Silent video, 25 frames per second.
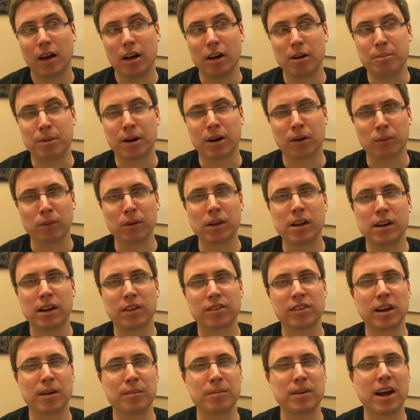But it really
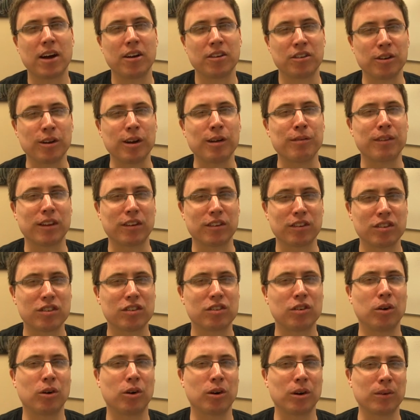does come down to if the
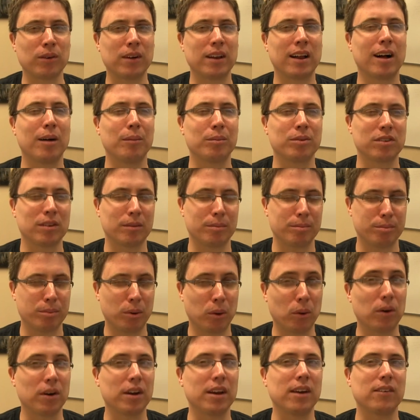store will help
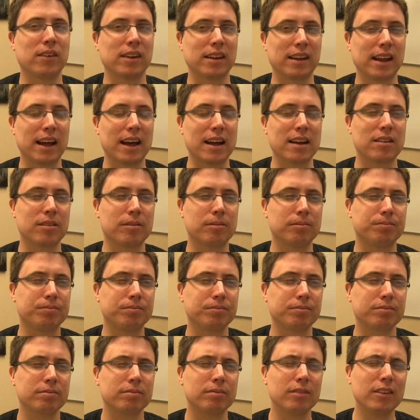support you in that.
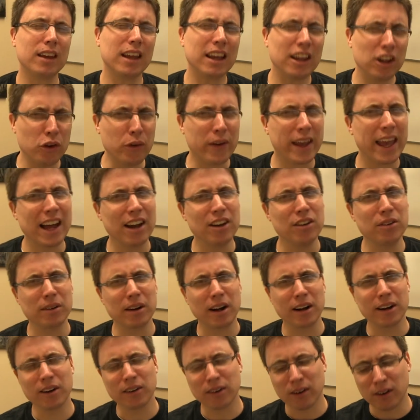You can do it
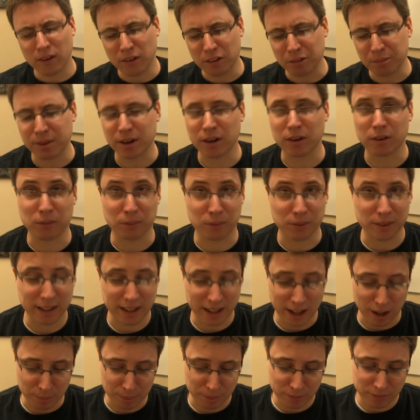on your own, but it will
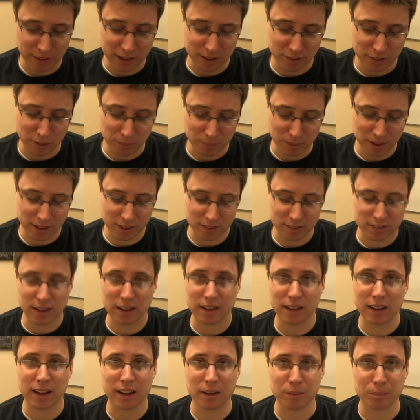really help if they do, because
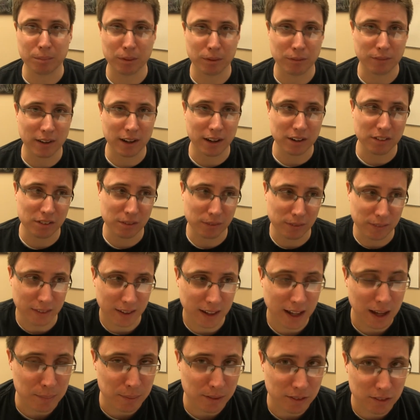then they can provide you with a
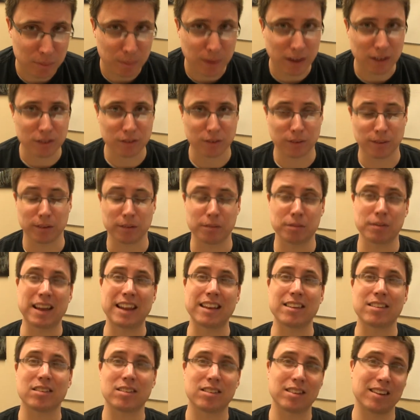gaming space for
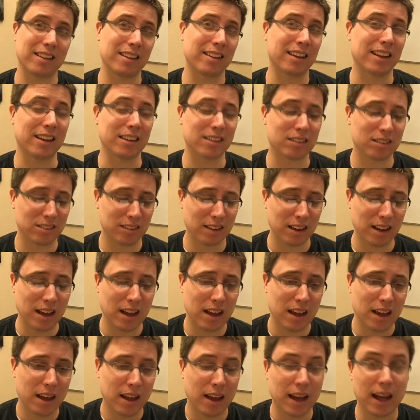events and things.
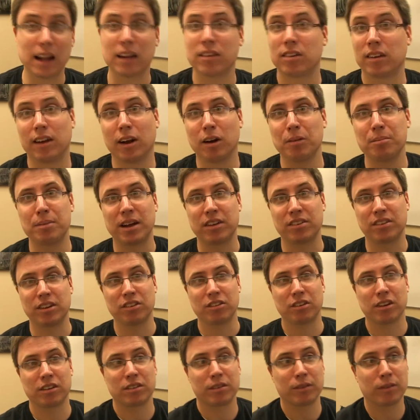And it's in their best
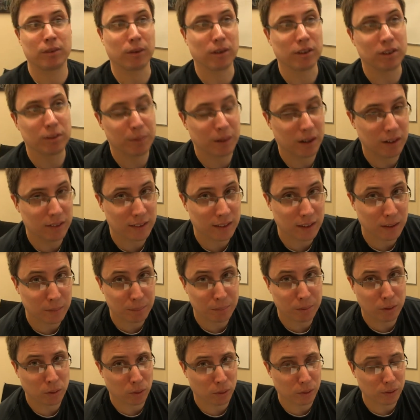interest, of course, because then
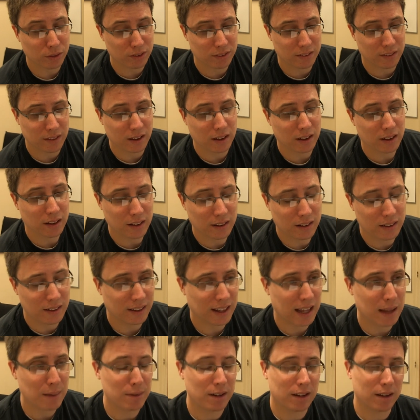it grows the
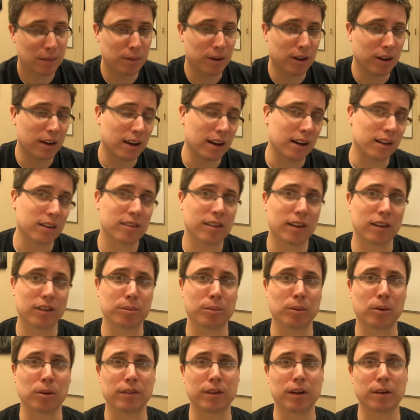gaming community and
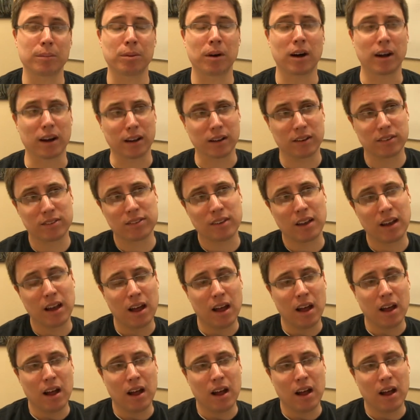sells more of their products.